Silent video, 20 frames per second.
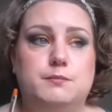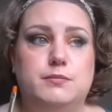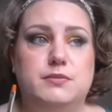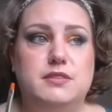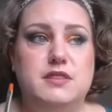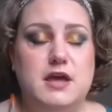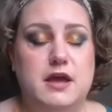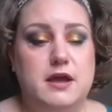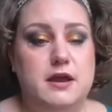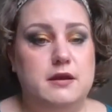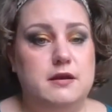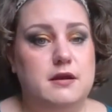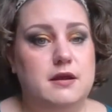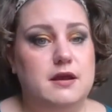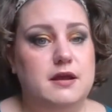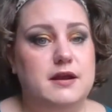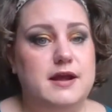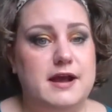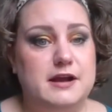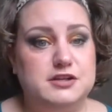then
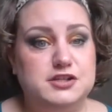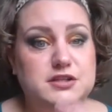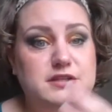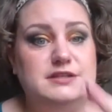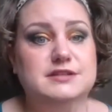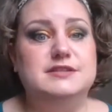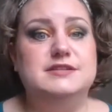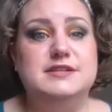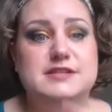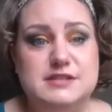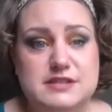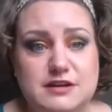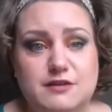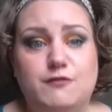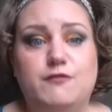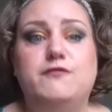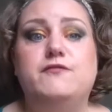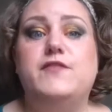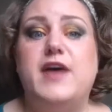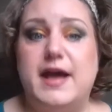it actually
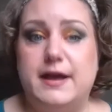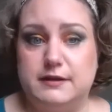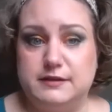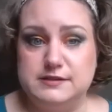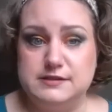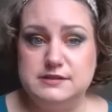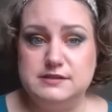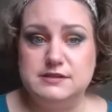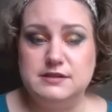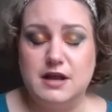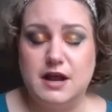disinfects.